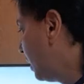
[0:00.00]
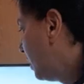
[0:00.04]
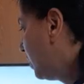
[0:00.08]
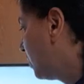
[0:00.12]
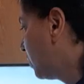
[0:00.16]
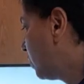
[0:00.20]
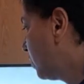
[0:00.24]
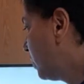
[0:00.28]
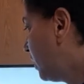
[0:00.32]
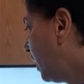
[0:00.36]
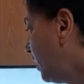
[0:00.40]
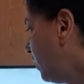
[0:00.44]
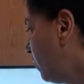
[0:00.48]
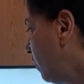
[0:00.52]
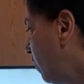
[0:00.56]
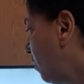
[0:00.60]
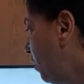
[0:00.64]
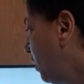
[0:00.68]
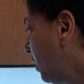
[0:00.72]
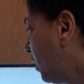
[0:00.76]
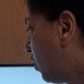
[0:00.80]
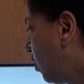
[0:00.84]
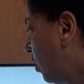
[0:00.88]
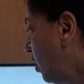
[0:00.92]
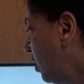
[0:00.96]
So that will
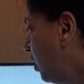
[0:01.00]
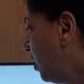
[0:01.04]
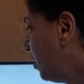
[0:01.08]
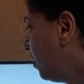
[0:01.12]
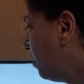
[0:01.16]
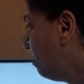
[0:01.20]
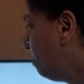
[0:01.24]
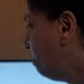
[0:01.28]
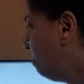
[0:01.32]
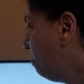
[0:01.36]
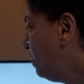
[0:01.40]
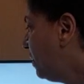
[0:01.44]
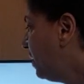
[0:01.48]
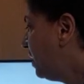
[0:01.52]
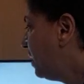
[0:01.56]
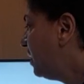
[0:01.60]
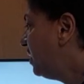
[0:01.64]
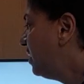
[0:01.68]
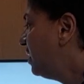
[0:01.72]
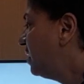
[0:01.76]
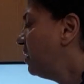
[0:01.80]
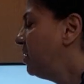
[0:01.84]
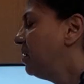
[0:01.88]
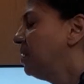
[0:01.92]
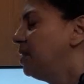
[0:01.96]
be called
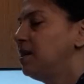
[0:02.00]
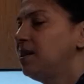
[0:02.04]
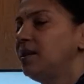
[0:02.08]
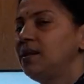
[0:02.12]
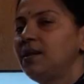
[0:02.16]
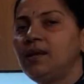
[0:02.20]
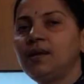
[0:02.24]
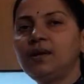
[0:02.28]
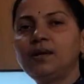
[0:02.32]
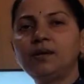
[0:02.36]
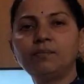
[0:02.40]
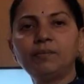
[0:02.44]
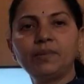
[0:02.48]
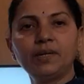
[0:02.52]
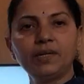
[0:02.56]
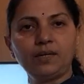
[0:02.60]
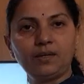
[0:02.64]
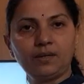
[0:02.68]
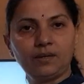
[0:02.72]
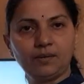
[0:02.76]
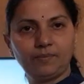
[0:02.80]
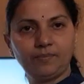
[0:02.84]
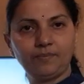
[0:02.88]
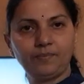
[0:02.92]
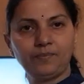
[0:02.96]
median ligament.
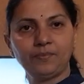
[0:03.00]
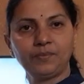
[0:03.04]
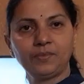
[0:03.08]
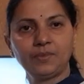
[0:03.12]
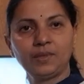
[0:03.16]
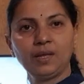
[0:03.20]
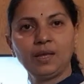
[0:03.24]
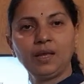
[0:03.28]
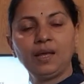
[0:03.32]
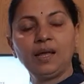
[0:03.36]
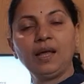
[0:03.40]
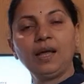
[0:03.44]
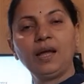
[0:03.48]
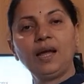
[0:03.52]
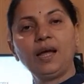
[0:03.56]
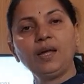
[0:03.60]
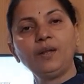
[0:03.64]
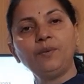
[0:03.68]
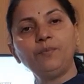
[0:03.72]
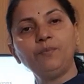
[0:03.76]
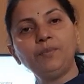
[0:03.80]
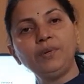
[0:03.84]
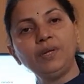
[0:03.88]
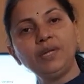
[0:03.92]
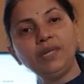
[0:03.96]

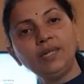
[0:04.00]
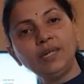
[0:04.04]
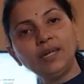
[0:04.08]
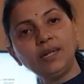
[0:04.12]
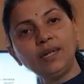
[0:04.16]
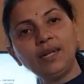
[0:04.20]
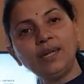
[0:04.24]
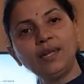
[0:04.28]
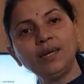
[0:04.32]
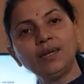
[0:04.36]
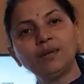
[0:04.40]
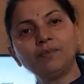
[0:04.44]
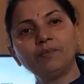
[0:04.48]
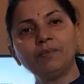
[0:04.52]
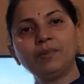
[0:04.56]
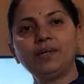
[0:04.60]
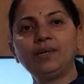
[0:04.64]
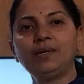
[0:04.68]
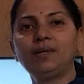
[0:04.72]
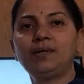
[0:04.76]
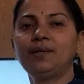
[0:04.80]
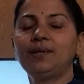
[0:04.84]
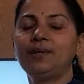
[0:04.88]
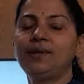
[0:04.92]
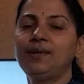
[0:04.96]
And median
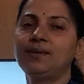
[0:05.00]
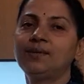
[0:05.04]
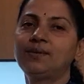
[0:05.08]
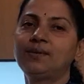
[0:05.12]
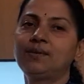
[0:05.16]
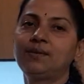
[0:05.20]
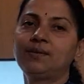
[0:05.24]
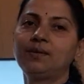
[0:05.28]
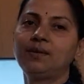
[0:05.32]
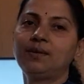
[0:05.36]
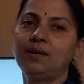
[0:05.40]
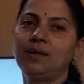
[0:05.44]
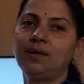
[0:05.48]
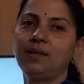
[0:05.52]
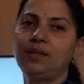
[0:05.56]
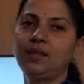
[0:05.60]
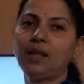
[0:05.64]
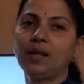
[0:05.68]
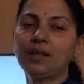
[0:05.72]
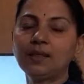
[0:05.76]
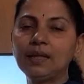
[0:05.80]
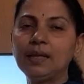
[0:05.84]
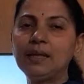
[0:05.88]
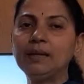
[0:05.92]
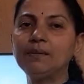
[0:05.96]
ligament is
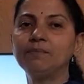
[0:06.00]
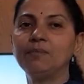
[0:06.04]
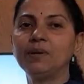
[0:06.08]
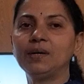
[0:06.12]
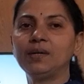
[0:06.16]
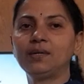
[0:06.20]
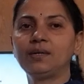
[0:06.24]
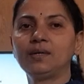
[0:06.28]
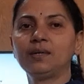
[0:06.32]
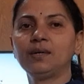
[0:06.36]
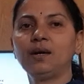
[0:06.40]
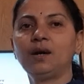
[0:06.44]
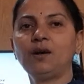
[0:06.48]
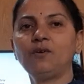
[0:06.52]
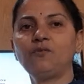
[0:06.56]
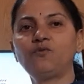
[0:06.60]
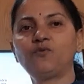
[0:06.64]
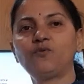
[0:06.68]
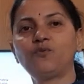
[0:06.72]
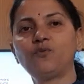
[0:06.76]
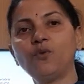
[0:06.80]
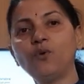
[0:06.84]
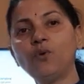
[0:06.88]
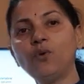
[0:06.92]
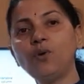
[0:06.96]
nothing but a
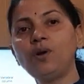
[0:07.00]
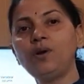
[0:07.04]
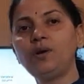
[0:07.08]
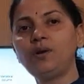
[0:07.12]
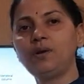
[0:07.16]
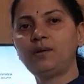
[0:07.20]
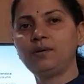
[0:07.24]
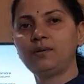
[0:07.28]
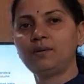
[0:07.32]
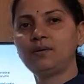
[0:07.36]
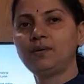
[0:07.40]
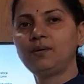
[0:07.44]
fold